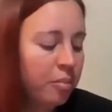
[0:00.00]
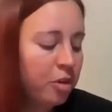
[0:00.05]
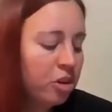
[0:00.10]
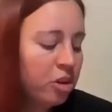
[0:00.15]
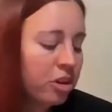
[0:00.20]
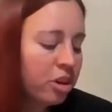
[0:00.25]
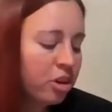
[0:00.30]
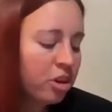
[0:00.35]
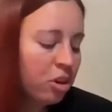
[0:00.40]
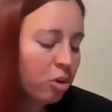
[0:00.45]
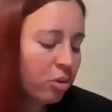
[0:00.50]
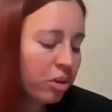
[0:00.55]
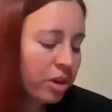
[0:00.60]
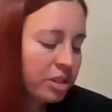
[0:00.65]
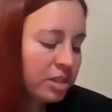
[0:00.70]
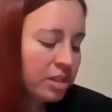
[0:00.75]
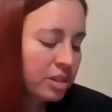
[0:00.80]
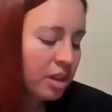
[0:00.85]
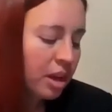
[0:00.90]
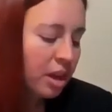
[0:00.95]
You're going to
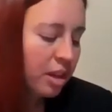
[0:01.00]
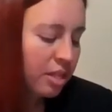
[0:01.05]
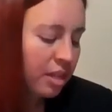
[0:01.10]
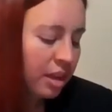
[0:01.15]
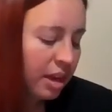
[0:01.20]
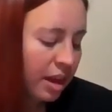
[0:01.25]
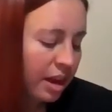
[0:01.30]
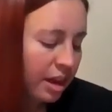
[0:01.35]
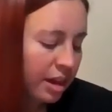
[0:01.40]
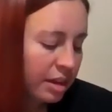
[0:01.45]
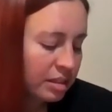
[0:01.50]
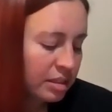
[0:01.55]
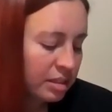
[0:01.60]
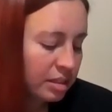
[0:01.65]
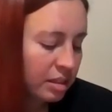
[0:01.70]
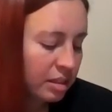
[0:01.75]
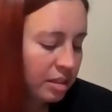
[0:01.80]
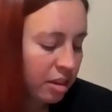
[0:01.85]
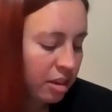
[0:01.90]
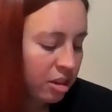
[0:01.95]
notice that
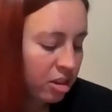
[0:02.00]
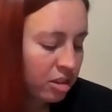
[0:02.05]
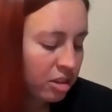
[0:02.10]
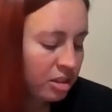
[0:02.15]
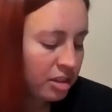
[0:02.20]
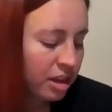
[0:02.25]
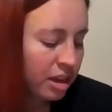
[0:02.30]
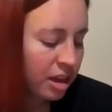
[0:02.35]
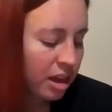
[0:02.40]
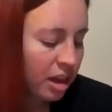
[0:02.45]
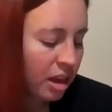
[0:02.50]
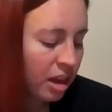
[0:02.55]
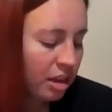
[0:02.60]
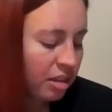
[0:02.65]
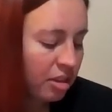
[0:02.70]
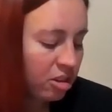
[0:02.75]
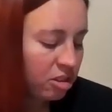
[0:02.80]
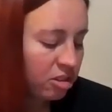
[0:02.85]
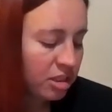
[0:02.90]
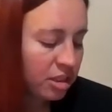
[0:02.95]
there's
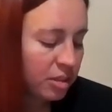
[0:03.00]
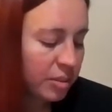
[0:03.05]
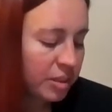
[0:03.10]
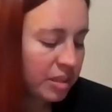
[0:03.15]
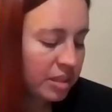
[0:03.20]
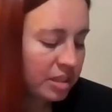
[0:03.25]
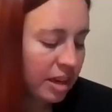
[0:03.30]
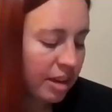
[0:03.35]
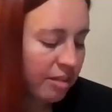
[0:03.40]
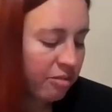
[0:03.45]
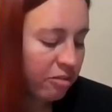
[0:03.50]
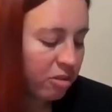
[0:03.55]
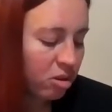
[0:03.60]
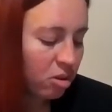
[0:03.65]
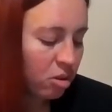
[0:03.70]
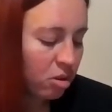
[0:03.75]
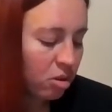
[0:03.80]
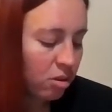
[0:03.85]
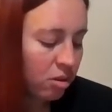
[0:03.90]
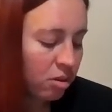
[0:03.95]
going to be
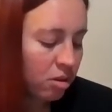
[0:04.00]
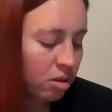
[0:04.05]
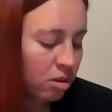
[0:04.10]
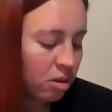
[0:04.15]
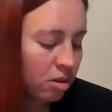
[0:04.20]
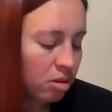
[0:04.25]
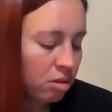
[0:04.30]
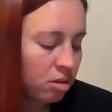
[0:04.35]
several